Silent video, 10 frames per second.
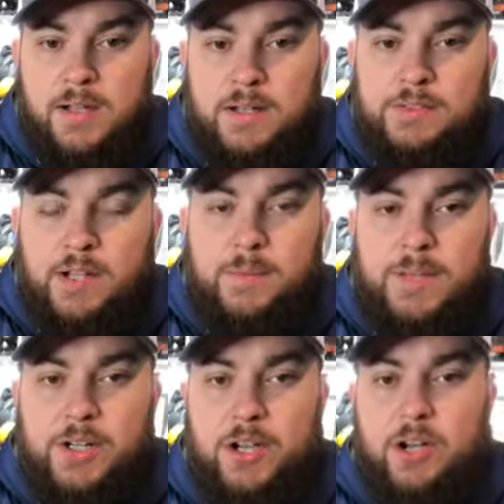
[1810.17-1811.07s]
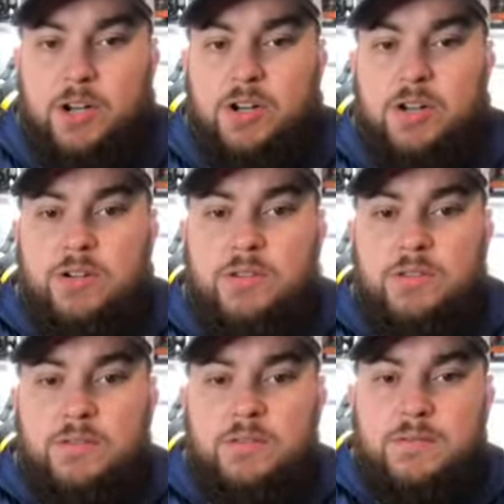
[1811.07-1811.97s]
So I'm gonna
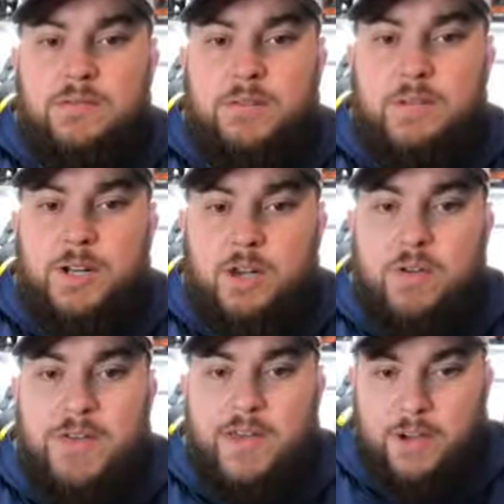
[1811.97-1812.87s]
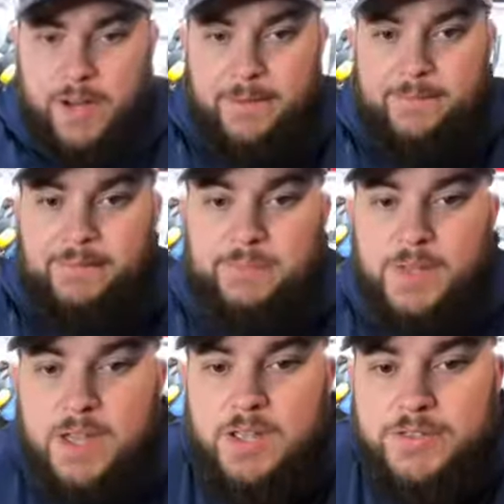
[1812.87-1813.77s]
go with that. Okay.
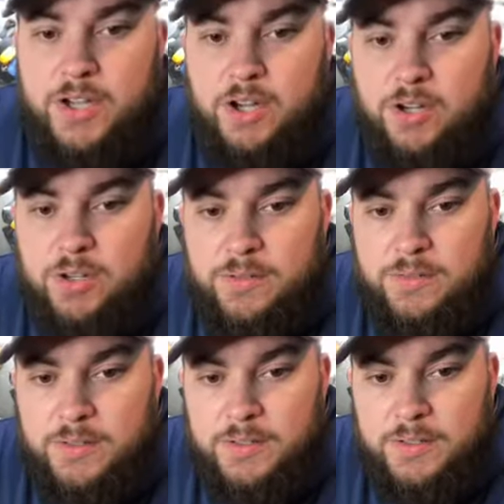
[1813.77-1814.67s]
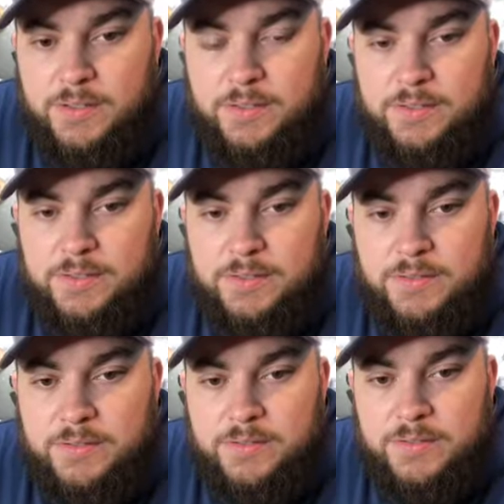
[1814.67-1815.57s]
So,
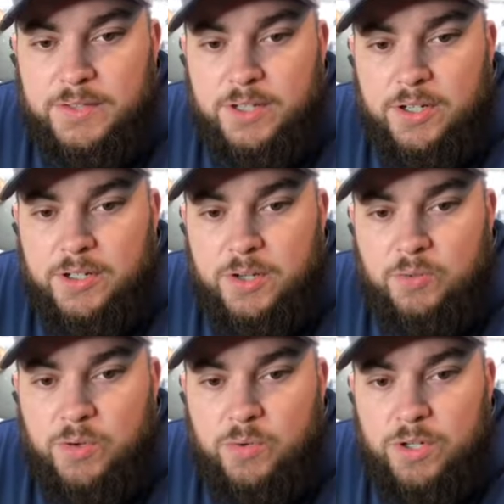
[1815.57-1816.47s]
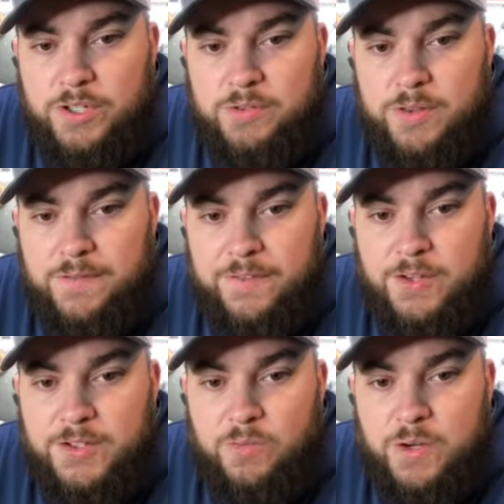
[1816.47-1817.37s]
the girly woodworker, you were the
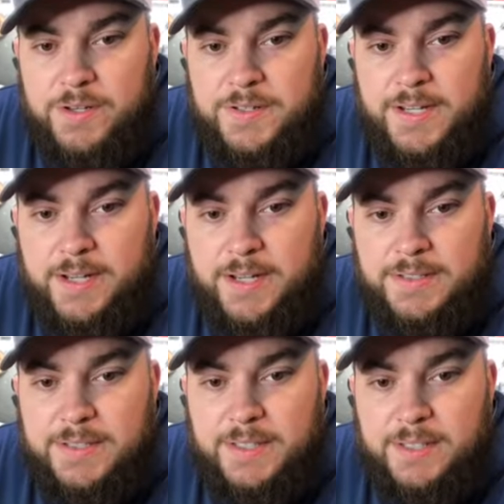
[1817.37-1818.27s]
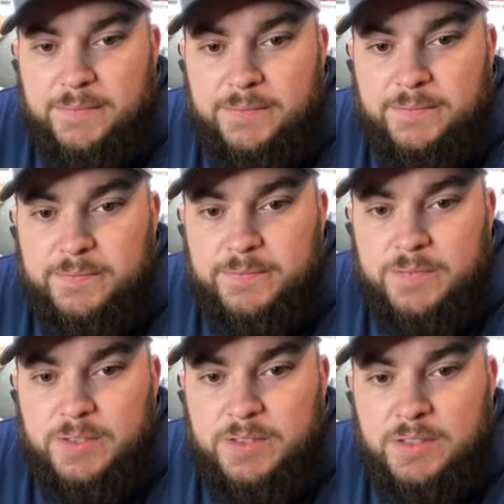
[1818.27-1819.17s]
first one to say 19,
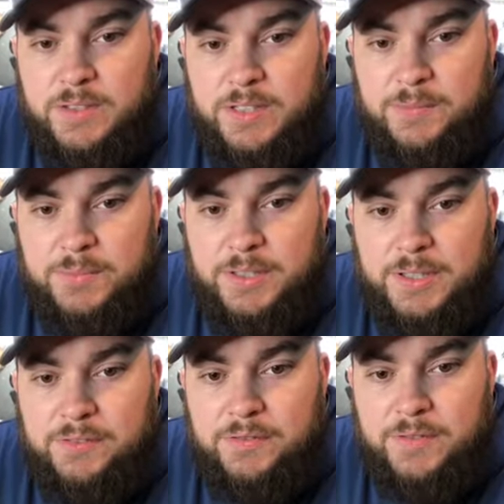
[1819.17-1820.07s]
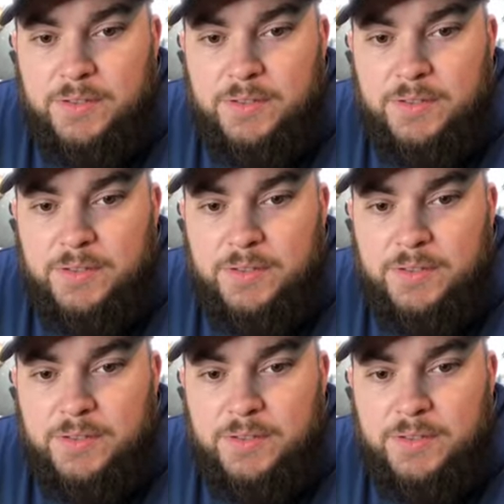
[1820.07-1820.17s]
I believe.